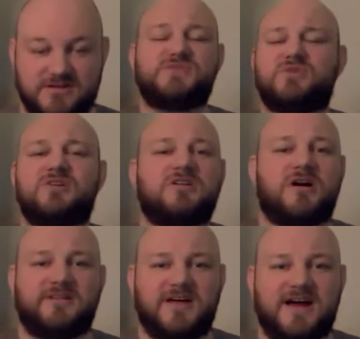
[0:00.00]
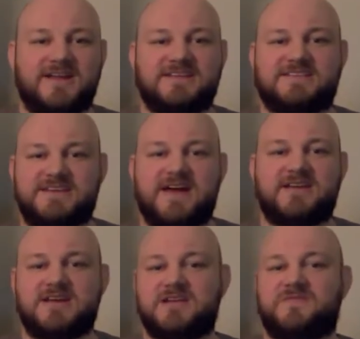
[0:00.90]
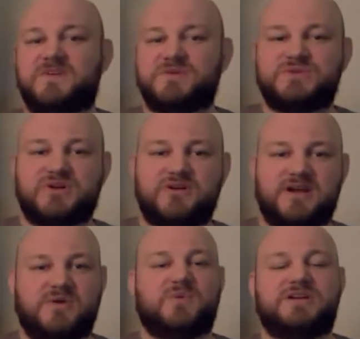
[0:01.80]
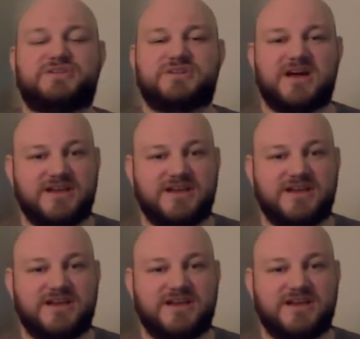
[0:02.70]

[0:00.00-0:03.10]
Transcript: Sword Art Online is set in a future in which